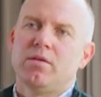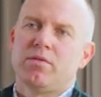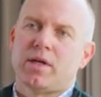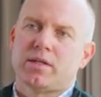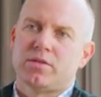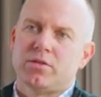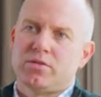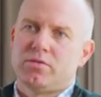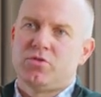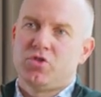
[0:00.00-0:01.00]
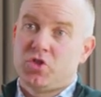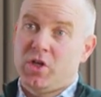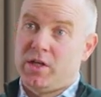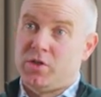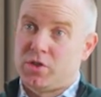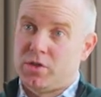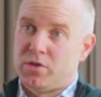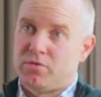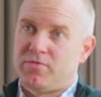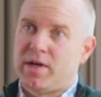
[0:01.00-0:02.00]
that has changed and
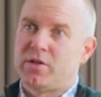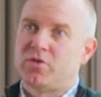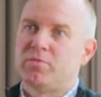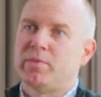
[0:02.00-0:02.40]
those values have